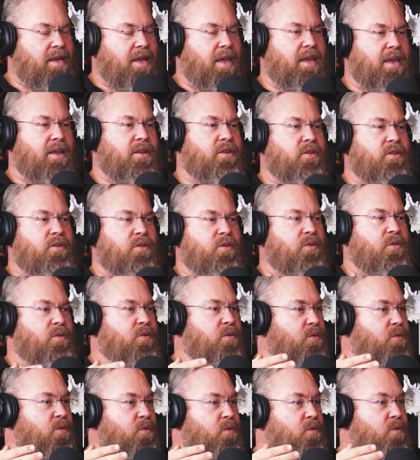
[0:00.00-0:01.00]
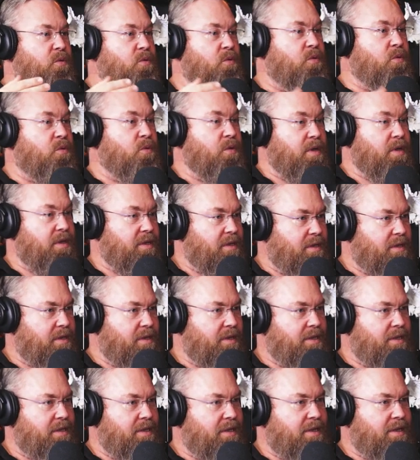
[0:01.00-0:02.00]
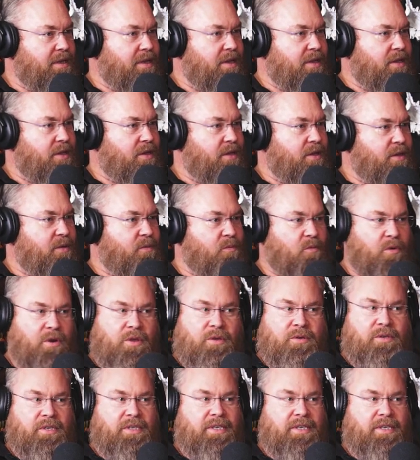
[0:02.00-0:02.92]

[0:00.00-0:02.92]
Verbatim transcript: And you, what do you